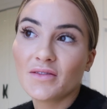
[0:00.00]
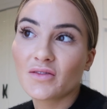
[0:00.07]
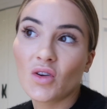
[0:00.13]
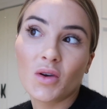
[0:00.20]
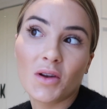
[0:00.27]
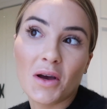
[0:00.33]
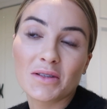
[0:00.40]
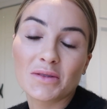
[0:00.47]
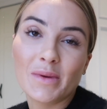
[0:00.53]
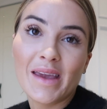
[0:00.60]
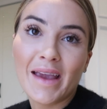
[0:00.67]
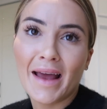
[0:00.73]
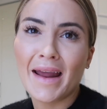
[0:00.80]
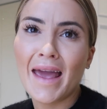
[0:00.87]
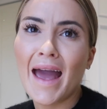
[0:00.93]
didn't vlog last
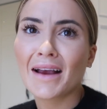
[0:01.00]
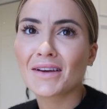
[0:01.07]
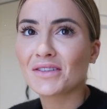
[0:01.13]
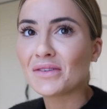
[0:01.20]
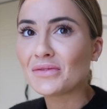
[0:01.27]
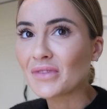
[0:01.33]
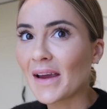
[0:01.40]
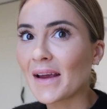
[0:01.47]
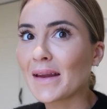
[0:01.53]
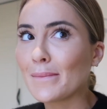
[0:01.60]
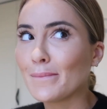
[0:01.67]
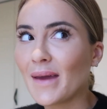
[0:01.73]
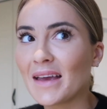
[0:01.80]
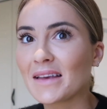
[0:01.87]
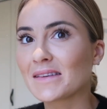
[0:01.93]
week and I actually
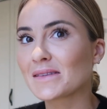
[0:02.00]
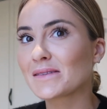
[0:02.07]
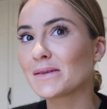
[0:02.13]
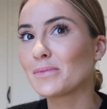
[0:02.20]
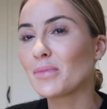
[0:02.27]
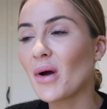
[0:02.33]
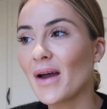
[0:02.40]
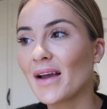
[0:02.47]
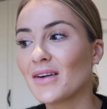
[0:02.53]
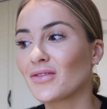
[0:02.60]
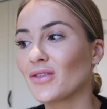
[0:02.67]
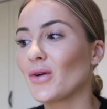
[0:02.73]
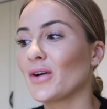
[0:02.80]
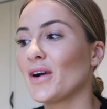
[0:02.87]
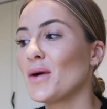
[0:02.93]
really missed putting a
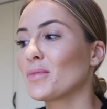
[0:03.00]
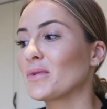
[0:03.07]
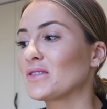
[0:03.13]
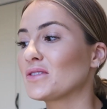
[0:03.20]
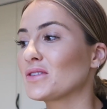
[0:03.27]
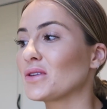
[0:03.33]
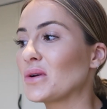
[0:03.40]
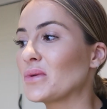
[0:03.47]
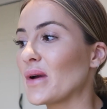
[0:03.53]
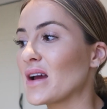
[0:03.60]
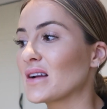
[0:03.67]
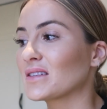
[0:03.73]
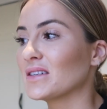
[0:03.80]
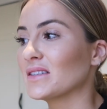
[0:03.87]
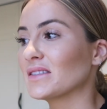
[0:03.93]
vlog up which is so
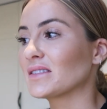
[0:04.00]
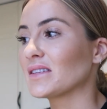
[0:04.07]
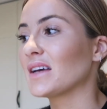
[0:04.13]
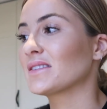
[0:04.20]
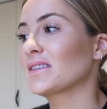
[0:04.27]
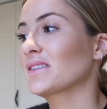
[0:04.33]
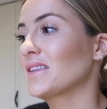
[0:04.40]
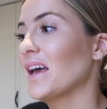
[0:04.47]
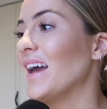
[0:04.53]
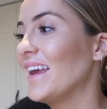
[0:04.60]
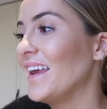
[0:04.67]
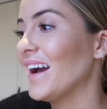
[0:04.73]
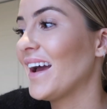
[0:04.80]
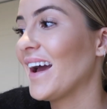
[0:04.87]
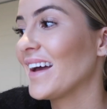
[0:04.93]
weird because as I say
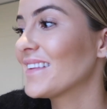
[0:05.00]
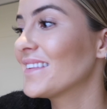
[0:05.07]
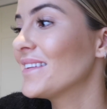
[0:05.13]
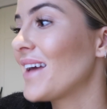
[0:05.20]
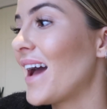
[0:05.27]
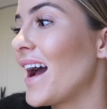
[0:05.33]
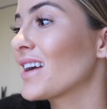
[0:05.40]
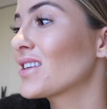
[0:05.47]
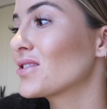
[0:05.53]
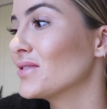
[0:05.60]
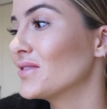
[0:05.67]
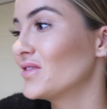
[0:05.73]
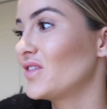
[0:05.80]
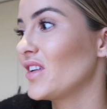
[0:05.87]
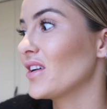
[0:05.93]
I had the
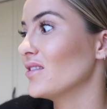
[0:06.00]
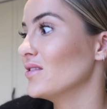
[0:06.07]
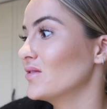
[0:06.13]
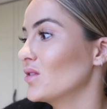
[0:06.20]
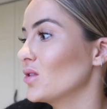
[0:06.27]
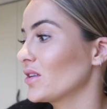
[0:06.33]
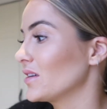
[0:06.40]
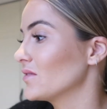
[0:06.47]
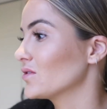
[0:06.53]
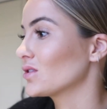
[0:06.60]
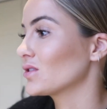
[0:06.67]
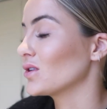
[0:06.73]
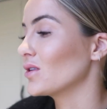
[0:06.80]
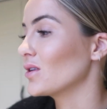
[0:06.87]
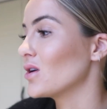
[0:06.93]
actual fear of vlogging for so